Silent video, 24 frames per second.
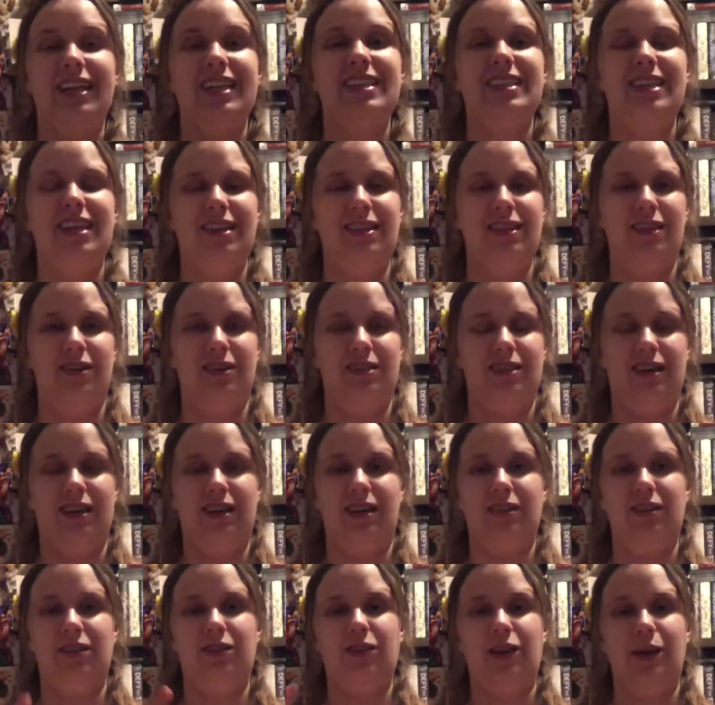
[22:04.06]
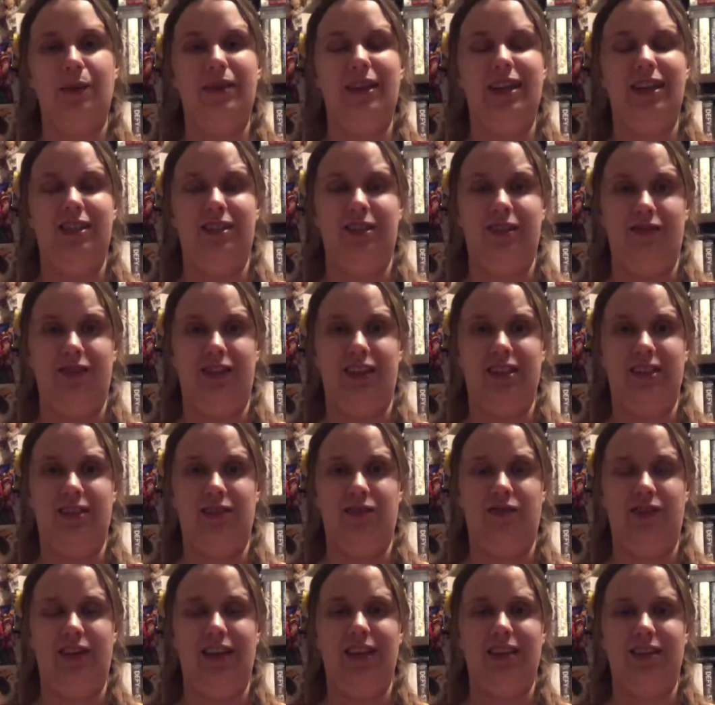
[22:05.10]
I said, there's a little combination of lots of
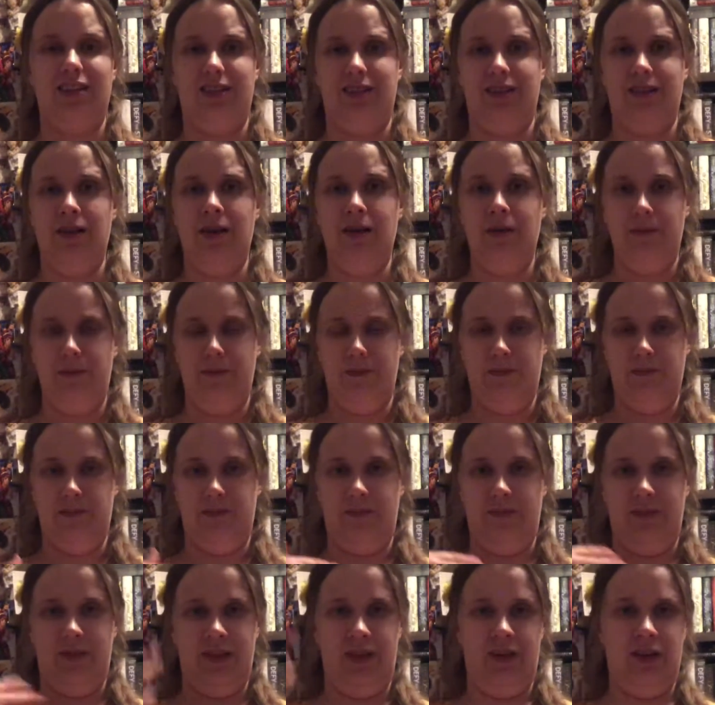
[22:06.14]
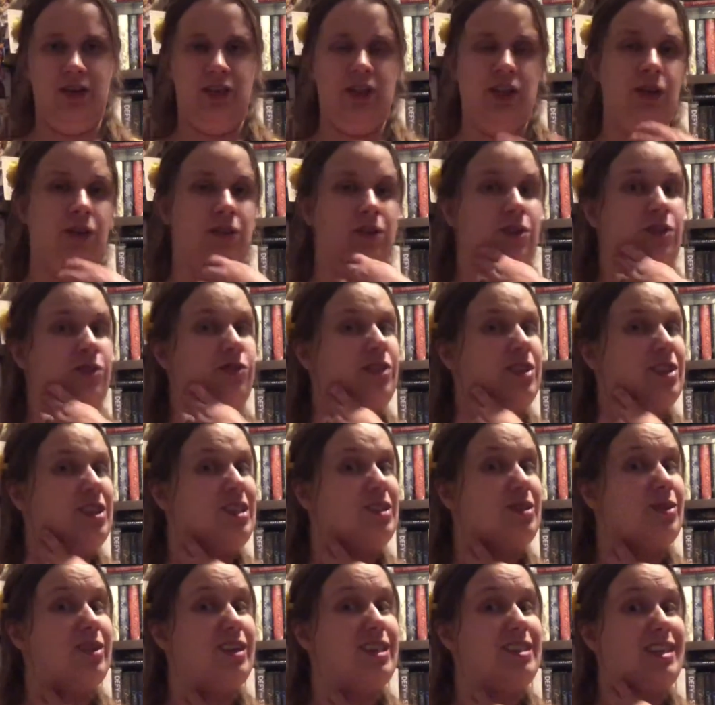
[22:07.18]
things. There's cute little fun
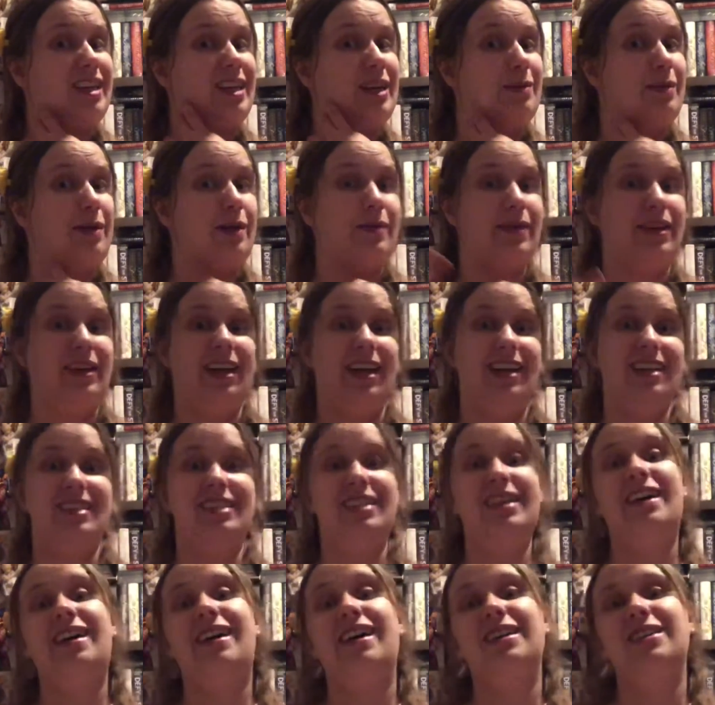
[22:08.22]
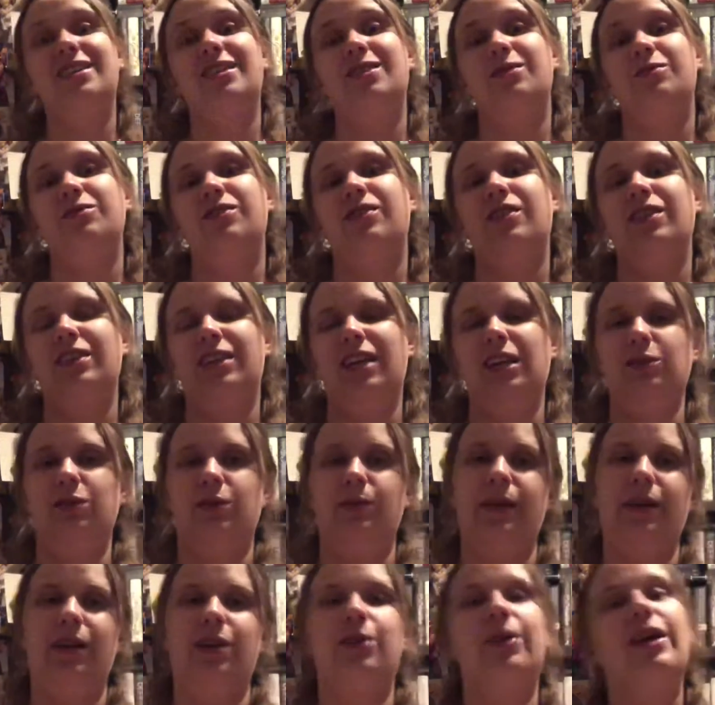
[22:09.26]
stories like about my cat Socks, or fun times with
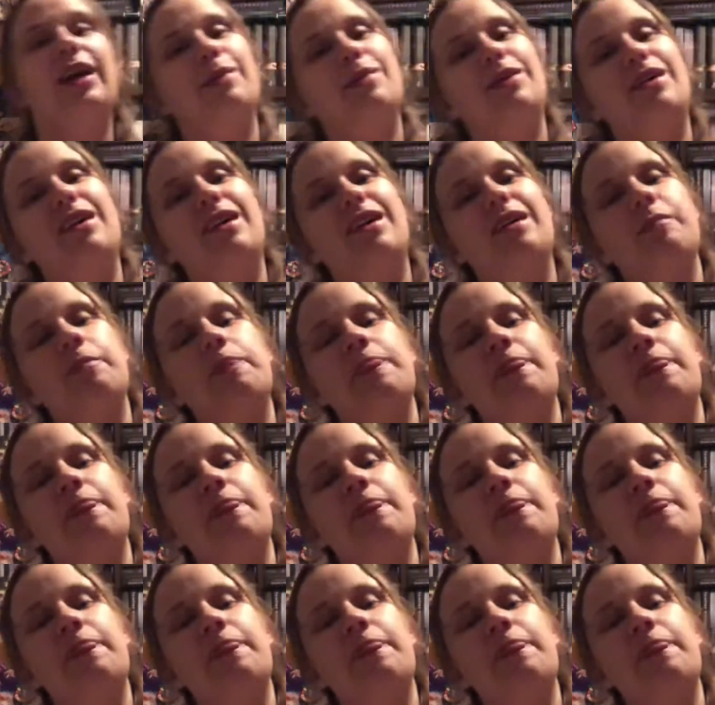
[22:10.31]
my grandma.